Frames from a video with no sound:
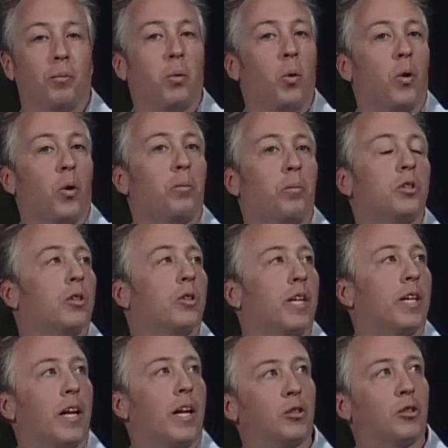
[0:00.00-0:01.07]
portable, so
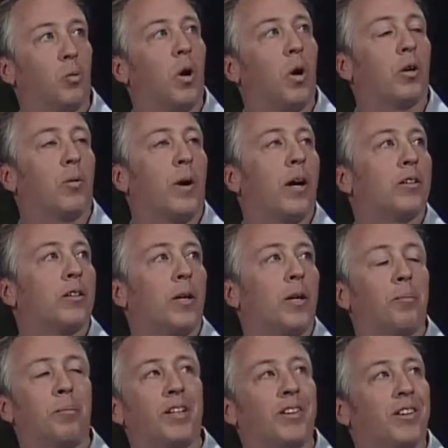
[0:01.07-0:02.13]
they can actually walk around and
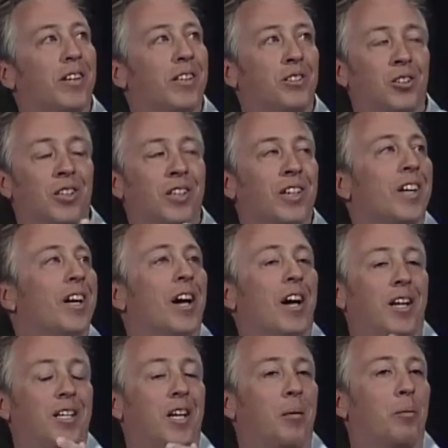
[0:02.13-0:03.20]
update things like
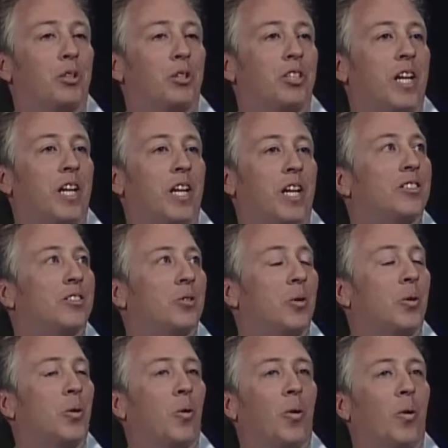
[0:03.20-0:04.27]
a table status,
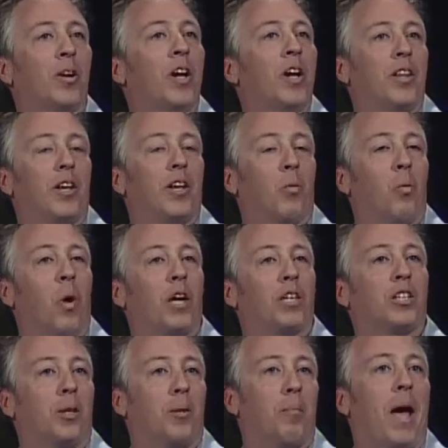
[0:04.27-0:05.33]
or they could
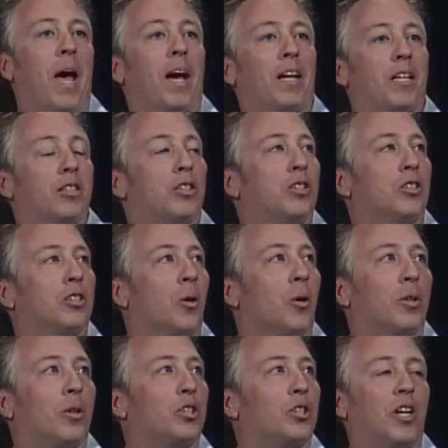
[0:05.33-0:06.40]
walk to the back and
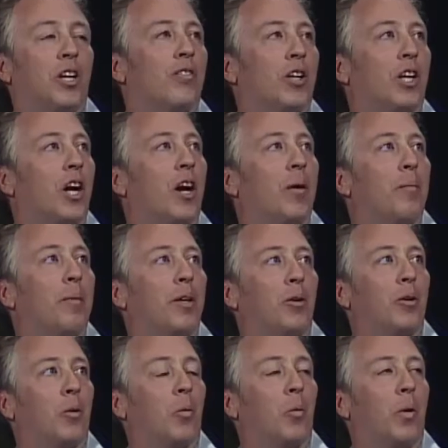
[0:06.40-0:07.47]
show the chef a
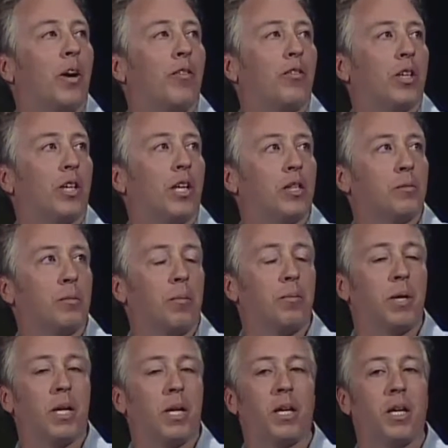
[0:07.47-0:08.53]
comment, or whatever the case may
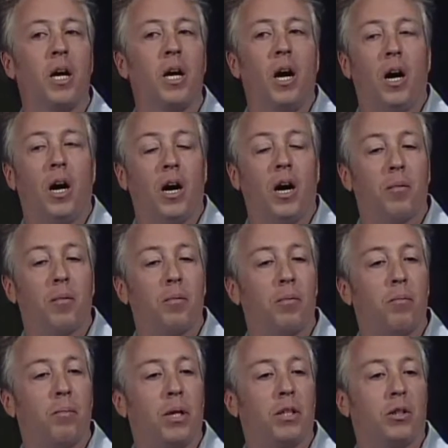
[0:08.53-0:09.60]
be.
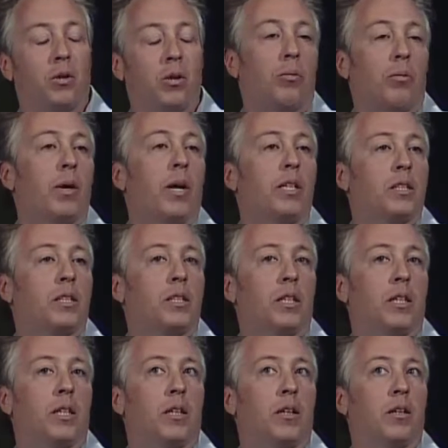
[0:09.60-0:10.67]
But you're already
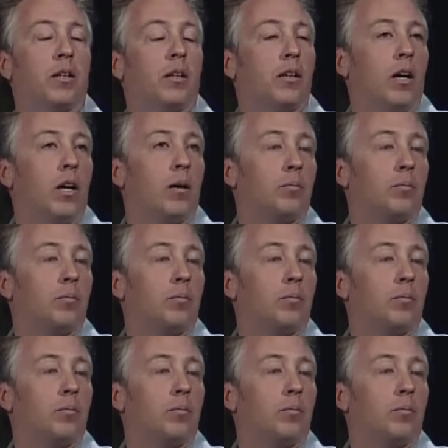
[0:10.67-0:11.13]
seeing